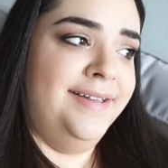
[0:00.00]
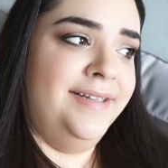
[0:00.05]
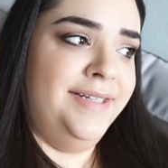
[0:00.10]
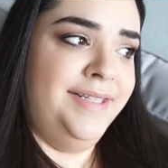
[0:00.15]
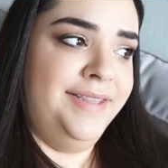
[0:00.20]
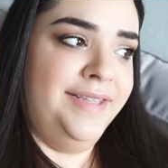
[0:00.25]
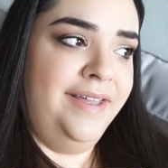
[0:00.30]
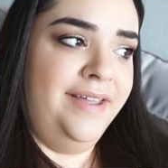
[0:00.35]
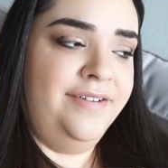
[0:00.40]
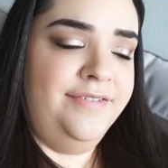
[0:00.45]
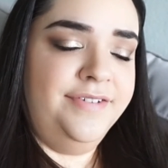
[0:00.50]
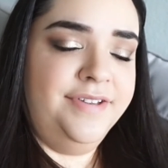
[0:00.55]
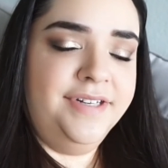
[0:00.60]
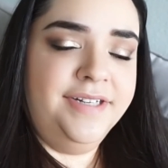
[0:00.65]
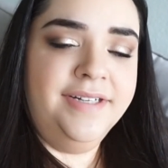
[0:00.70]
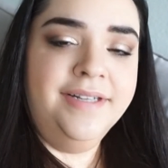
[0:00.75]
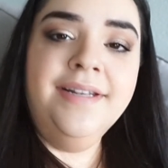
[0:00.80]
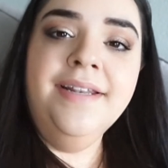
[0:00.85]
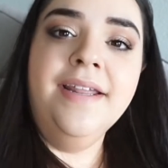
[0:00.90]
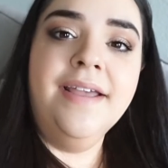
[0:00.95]
in the
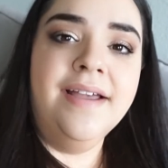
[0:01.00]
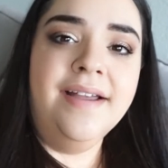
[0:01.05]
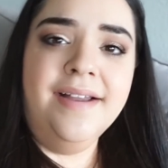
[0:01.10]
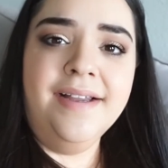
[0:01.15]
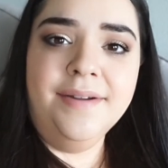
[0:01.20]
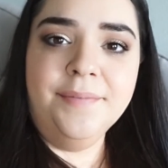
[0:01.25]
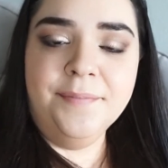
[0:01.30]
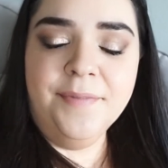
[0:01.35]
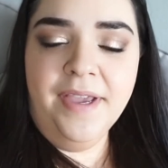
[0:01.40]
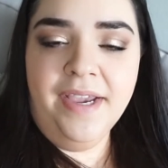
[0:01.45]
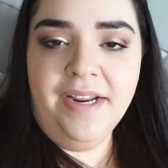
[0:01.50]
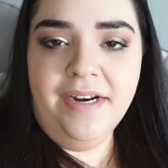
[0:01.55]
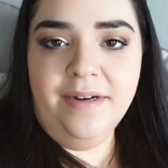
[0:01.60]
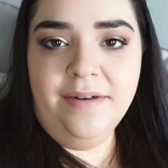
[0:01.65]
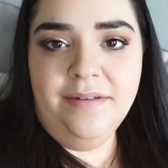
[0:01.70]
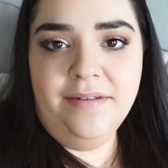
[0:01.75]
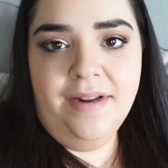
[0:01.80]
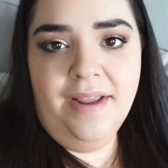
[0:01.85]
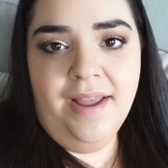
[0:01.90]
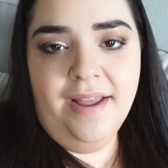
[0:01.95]
oven. I
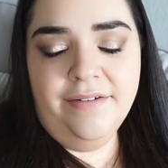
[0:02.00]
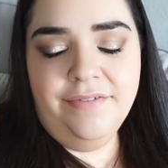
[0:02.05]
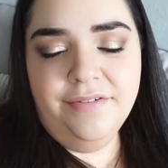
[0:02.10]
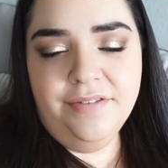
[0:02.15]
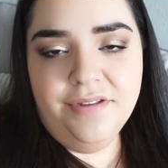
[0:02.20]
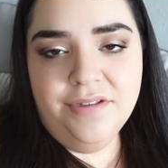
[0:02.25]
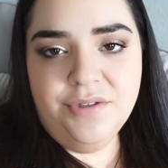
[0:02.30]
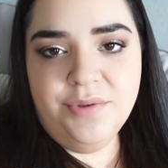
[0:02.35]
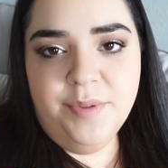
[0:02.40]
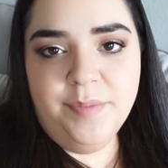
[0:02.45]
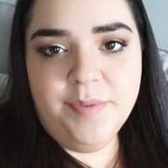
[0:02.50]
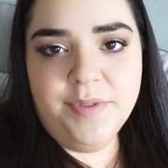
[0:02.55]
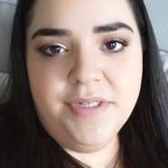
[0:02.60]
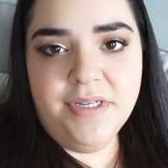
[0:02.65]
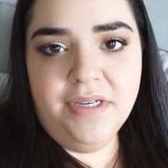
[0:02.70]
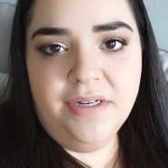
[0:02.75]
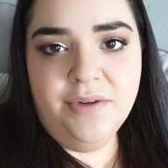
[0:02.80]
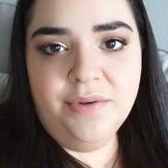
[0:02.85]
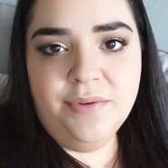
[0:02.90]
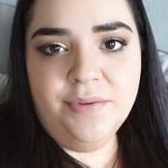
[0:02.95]
had half of the sweet
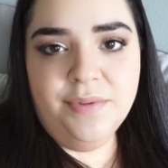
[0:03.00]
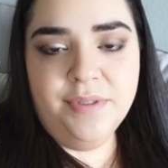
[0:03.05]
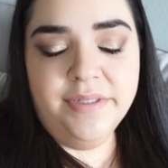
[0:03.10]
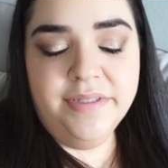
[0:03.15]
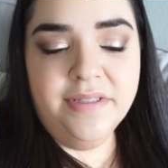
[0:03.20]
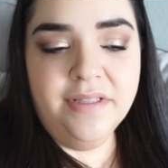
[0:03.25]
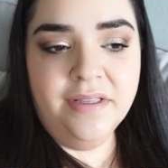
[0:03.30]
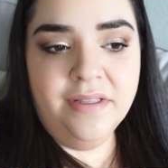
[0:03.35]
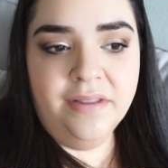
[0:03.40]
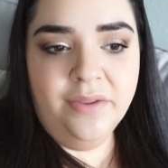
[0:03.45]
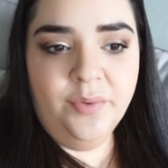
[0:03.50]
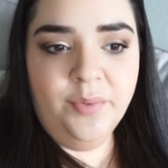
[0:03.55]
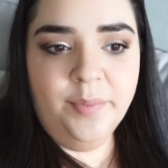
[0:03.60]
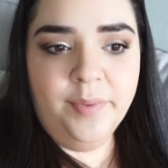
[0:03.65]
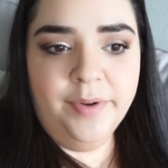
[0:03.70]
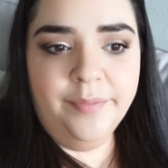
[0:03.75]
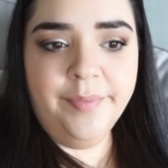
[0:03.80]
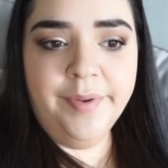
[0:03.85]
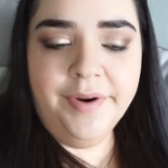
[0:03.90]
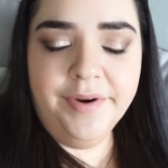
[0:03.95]
potato with a little
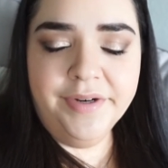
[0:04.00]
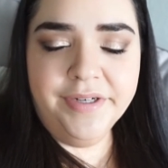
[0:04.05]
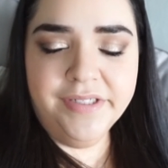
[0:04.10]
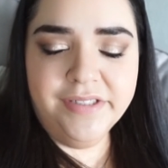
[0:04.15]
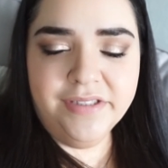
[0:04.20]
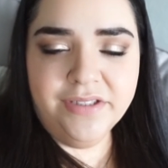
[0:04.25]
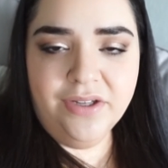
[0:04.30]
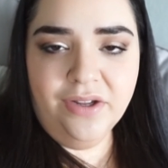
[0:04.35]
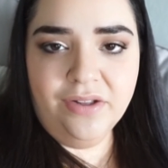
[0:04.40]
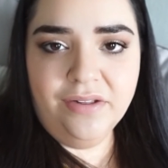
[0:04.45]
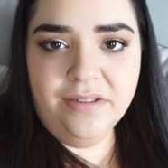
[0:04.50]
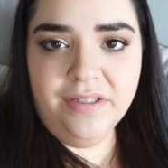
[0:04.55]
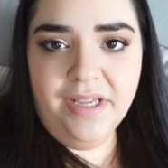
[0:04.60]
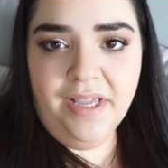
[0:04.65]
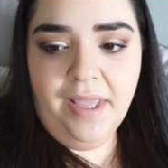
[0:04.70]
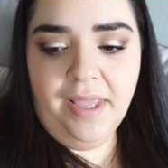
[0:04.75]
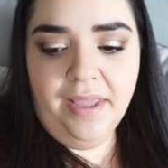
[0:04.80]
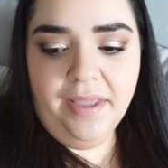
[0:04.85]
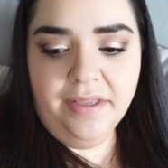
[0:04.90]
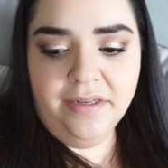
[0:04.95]
bit of butter and salt,
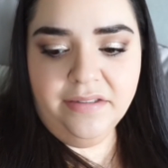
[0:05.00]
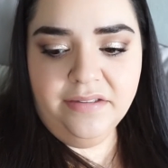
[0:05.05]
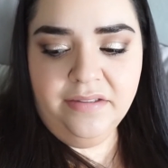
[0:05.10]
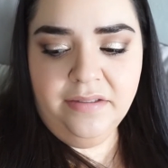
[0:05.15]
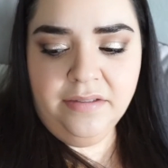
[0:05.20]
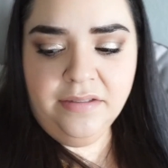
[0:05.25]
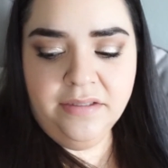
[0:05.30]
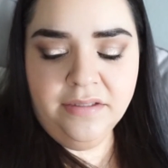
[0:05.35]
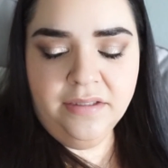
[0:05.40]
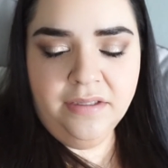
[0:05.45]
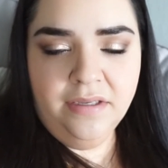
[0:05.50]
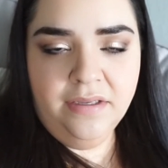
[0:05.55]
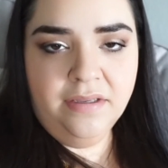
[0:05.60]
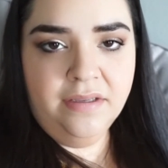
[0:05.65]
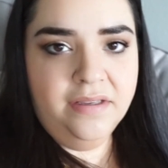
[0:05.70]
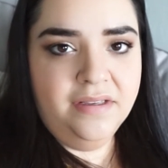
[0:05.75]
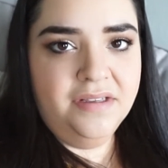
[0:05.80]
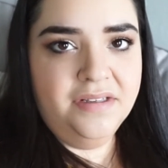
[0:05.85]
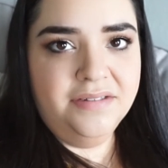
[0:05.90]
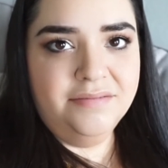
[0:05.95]
and
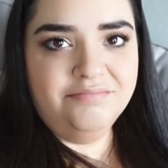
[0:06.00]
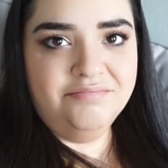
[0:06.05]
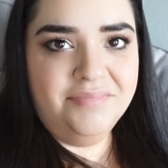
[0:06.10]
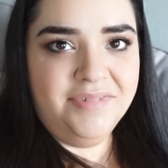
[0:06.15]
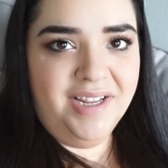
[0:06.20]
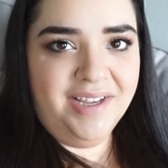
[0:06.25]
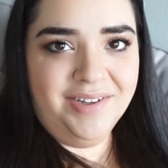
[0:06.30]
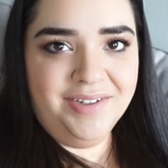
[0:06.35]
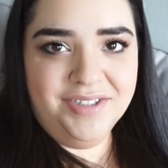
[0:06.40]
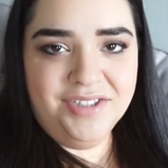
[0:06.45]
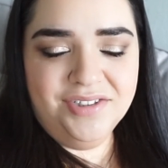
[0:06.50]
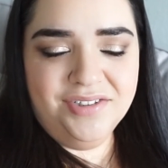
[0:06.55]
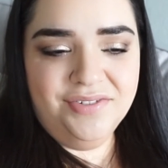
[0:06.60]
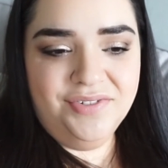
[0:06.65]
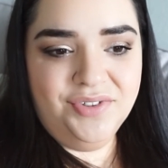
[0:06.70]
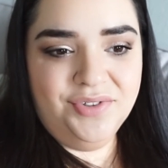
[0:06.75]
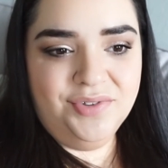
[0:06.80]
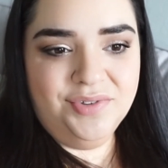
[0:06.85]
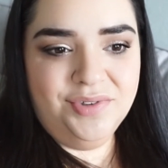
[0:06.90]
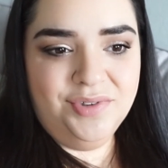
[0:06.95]
now I just
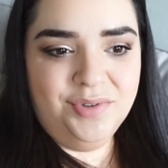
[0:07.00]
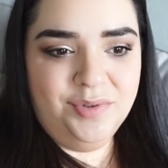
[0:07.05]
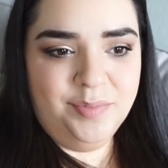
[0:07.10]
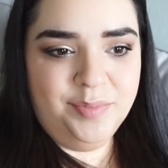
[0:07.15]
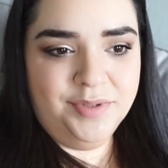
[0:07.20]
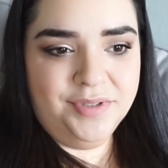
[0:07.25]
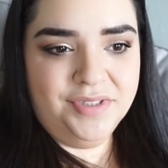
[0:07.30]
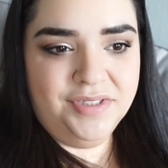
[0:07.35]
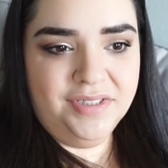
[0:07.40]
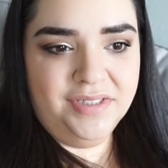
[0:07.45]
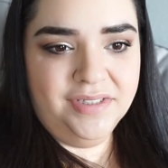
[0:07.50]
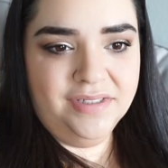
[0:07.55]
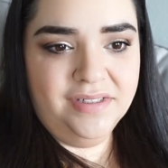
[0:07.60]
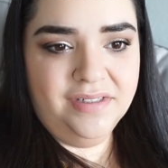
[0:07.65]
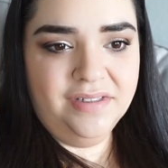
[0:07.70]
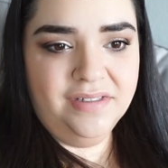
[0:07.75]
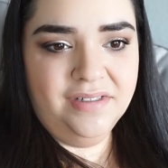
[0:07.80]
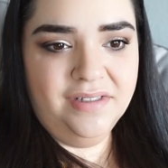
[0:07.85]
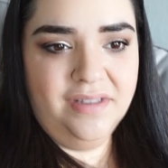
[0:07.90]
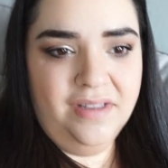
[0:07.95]
feel super
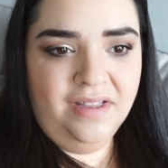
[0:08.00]
sick.